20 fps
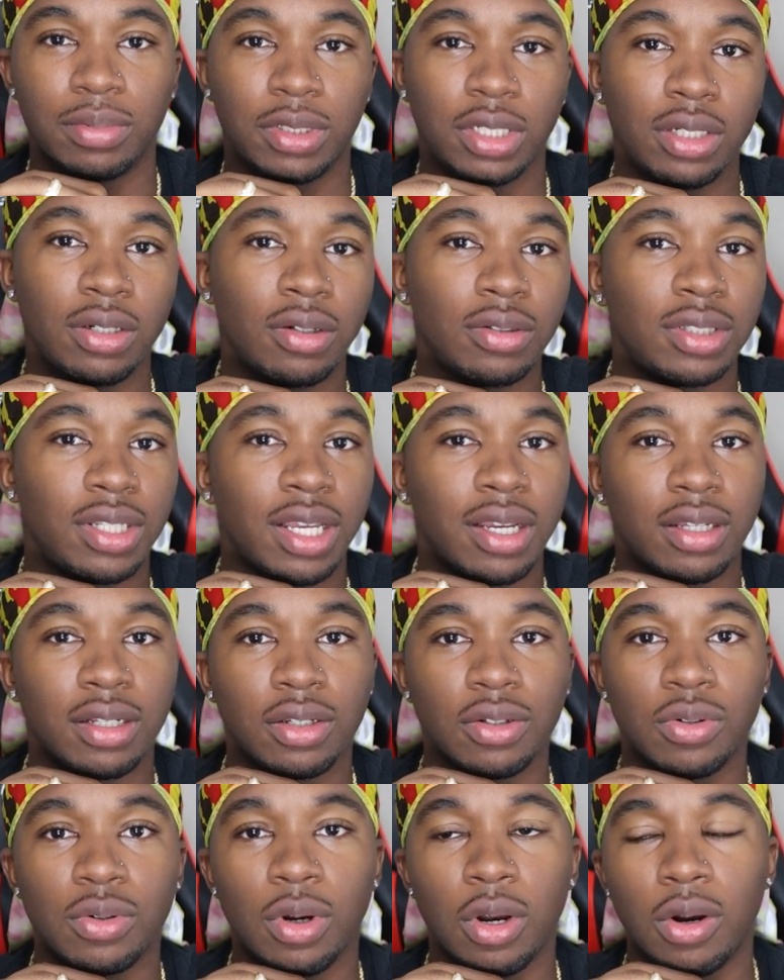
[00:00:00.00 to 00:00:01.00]
She go take a
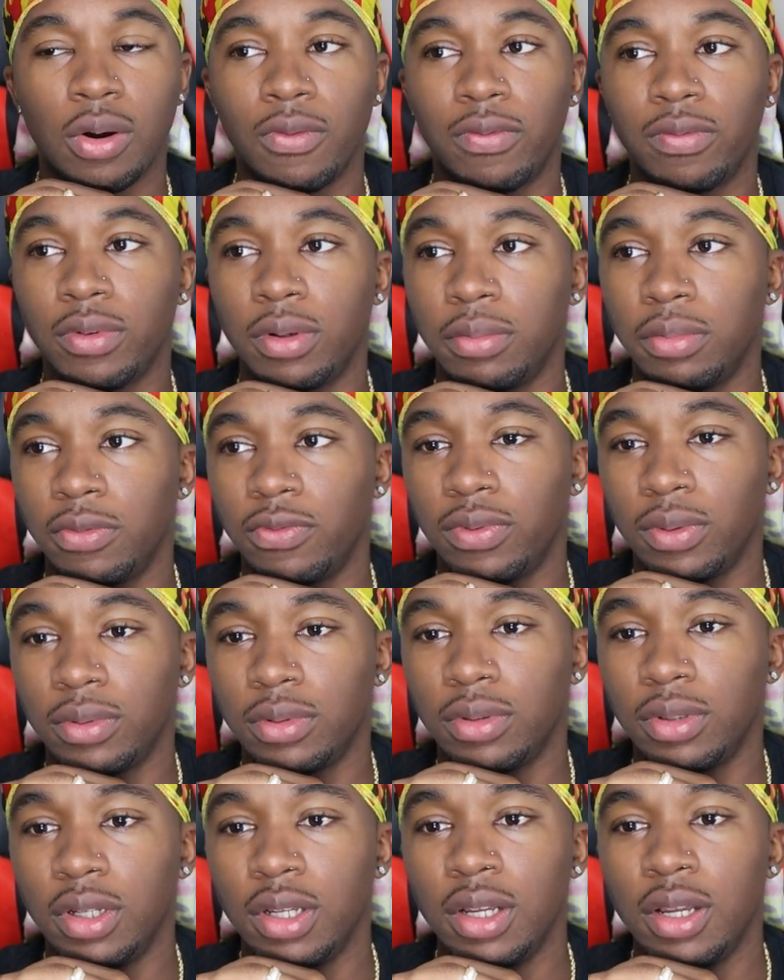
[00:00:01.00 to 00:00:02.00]
dude home from the from
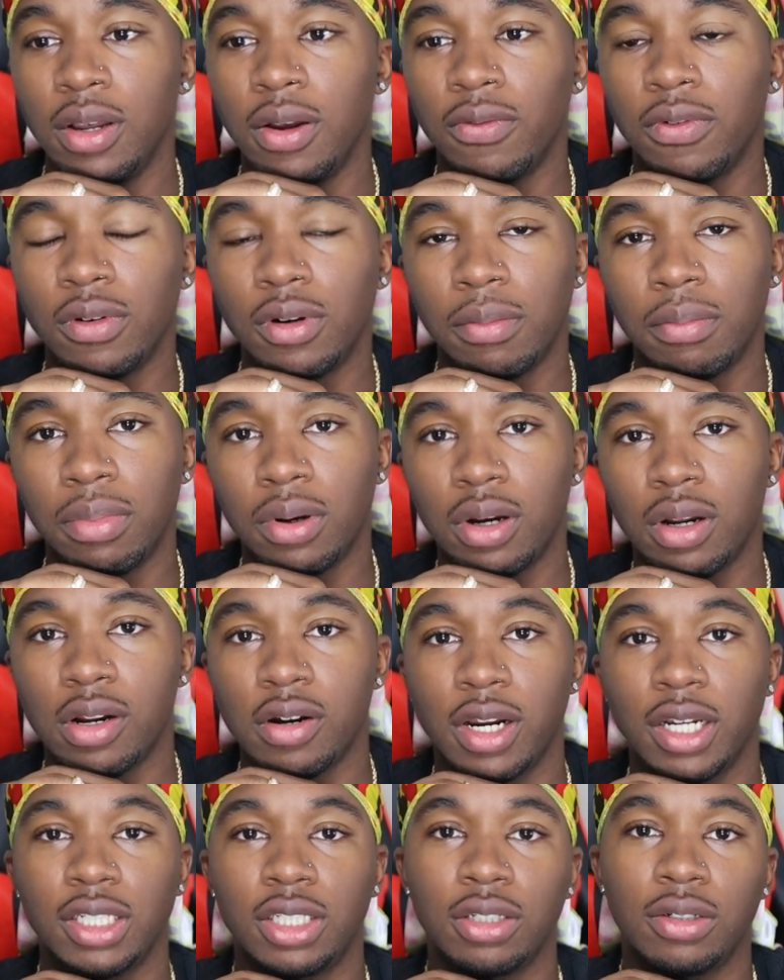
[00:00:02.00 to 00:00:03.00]
the from the bar,
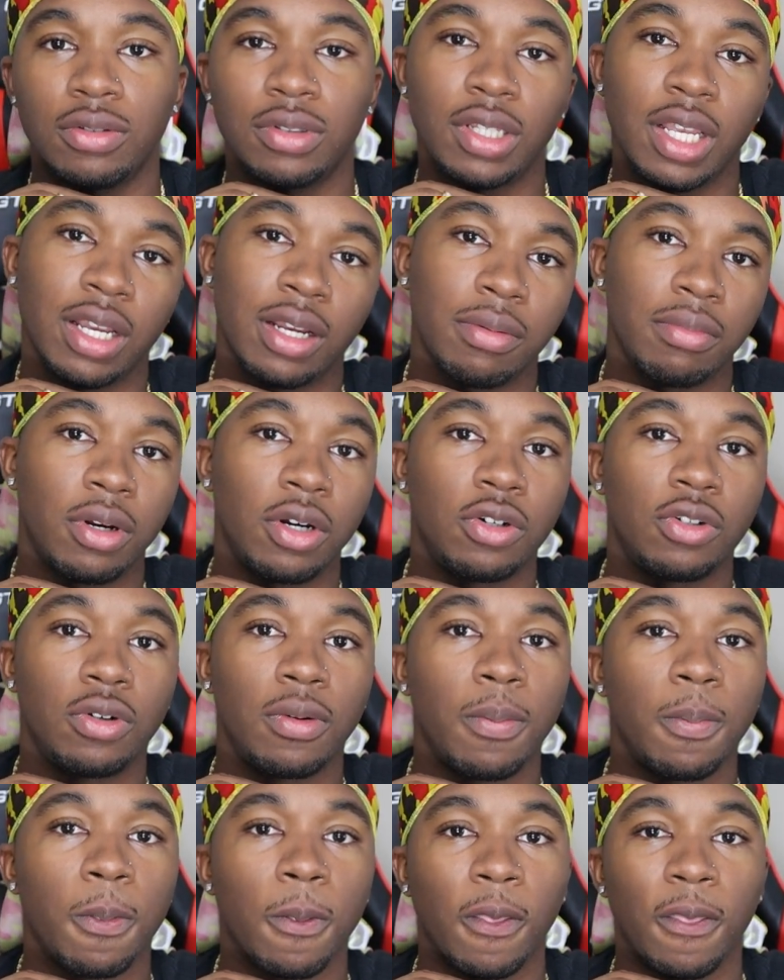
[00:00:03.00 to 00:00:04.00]
right? She go take him
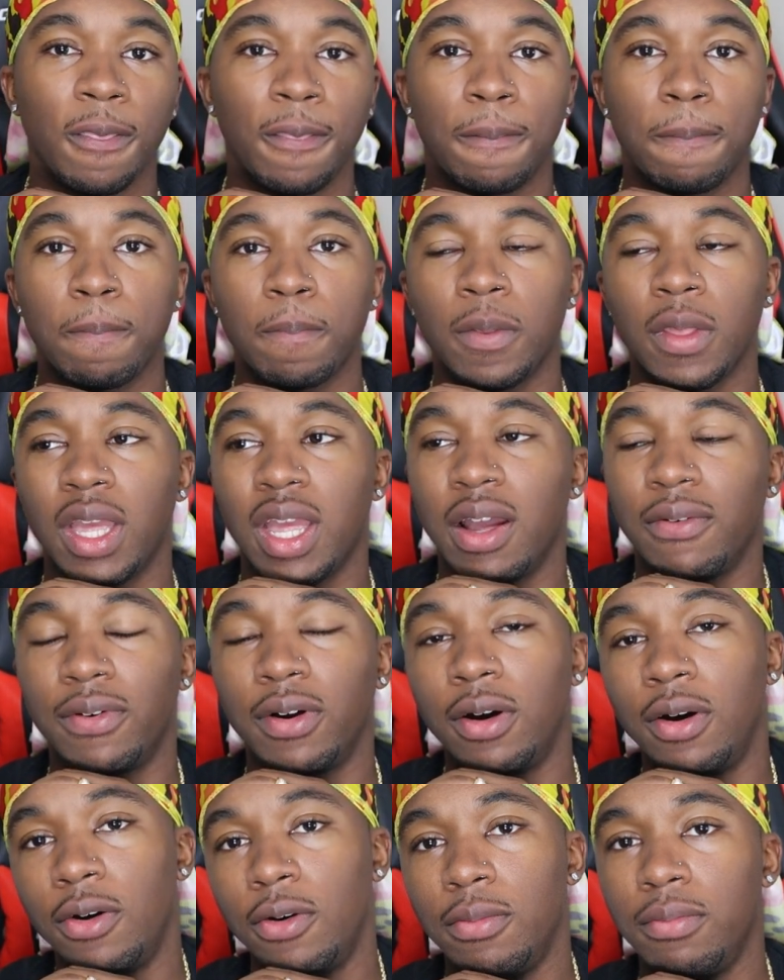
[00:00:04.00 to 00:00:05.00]
home, and have
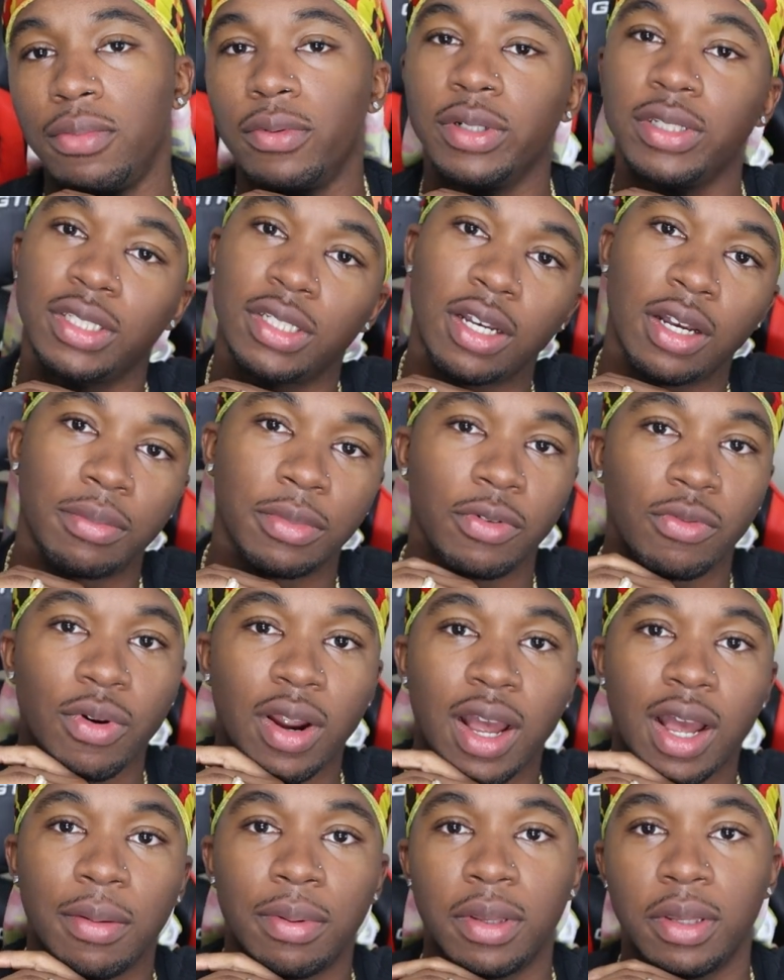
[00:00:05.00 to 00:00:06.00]
her homeboys come and
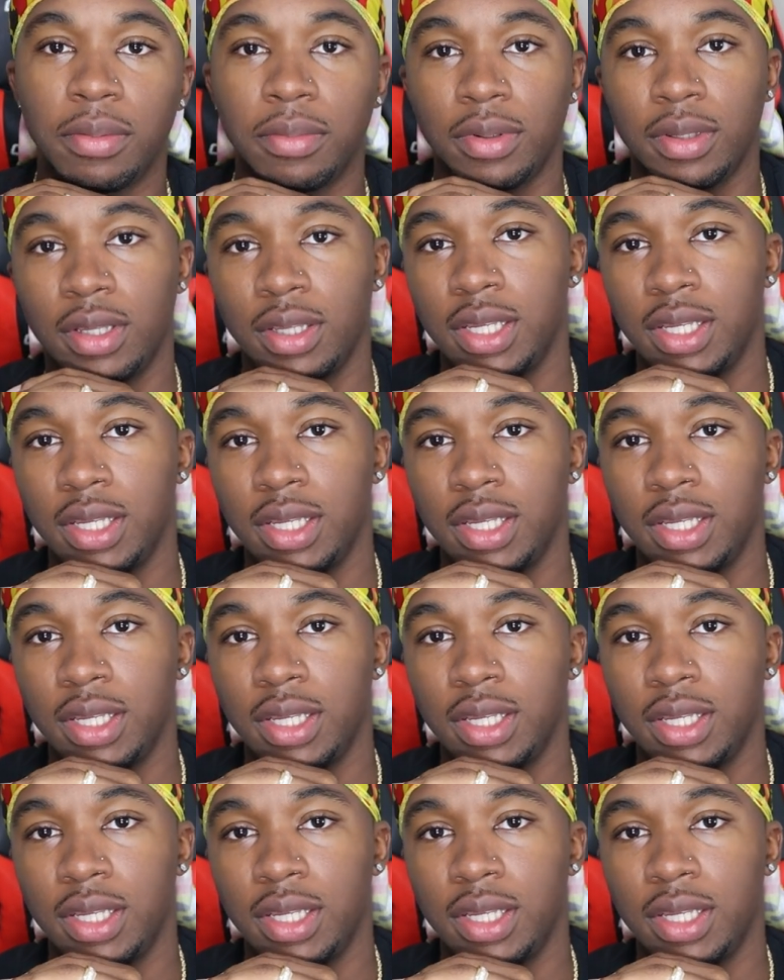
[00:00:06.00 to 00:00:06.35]
rob him.